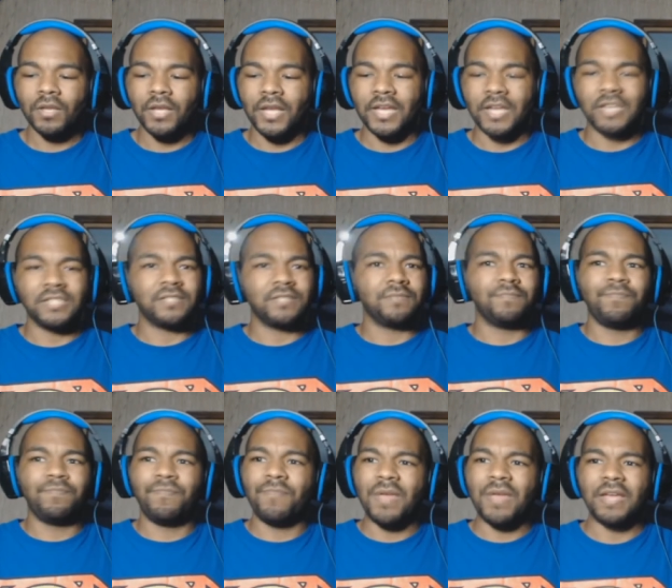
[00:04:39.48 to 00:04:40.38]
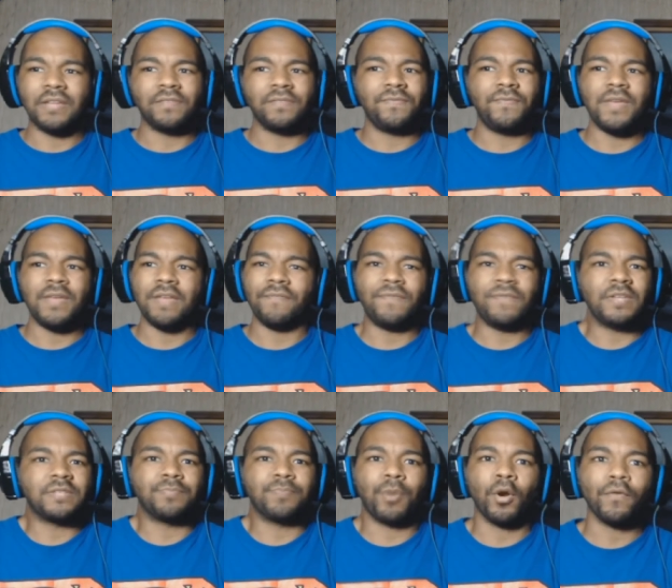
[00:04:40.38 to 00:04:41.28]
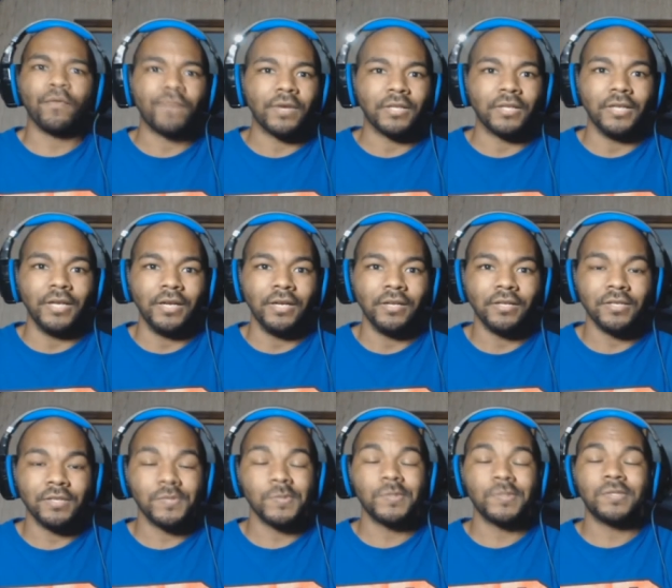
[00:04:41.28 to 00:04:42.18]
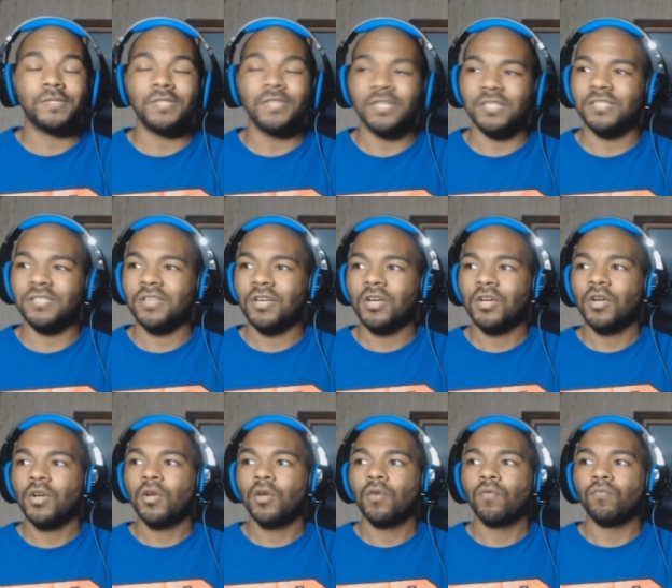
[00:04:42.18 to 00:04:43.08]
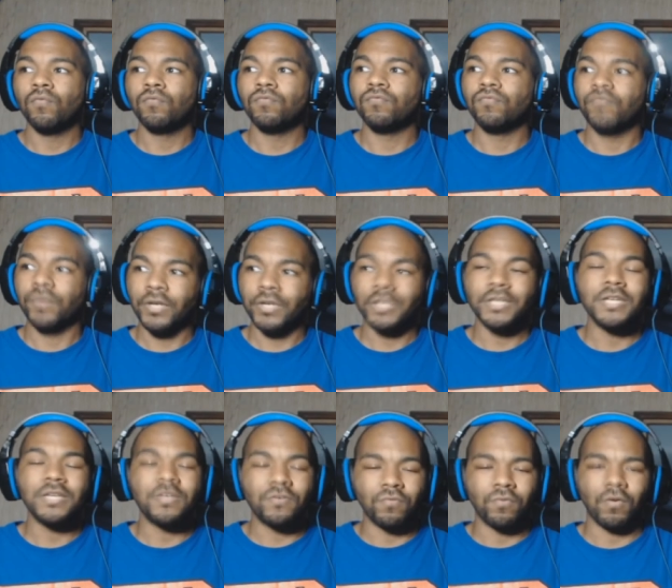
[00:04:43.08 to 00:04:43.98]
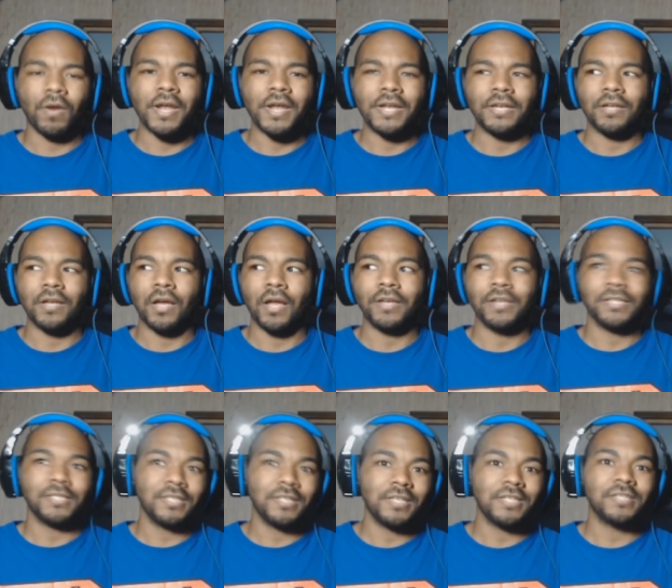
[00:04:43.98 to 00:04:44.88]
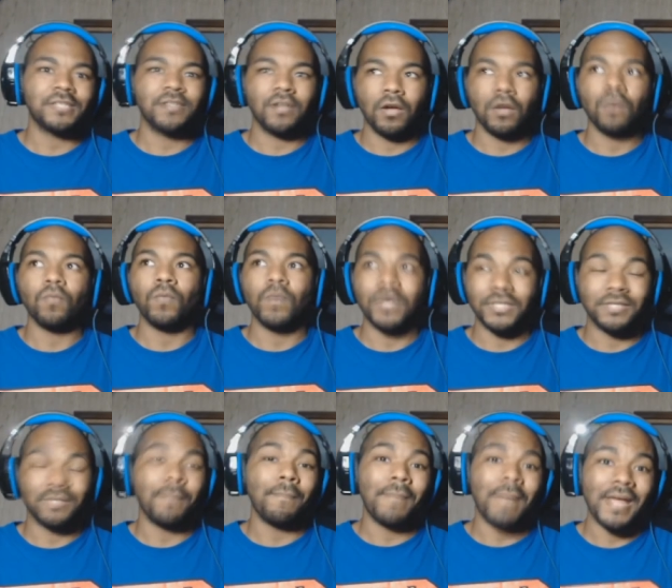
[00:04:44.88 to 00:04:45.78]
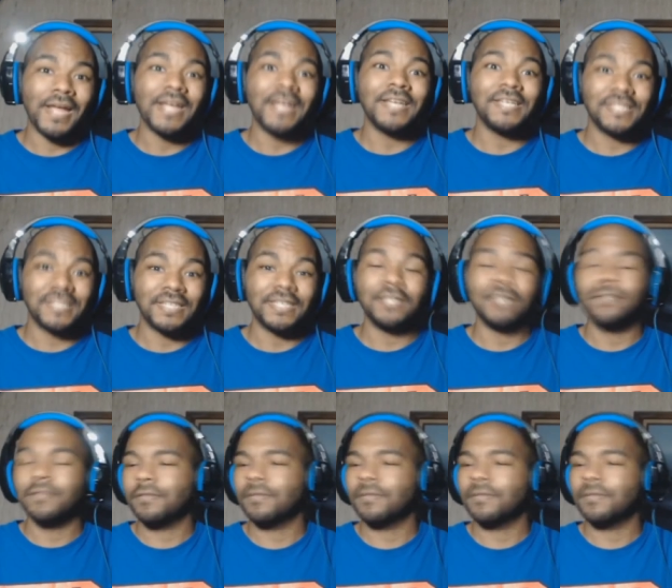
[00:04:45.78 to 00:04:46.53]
it's it's it fits perfectly. This was just really great. Honestly, this song was amazing.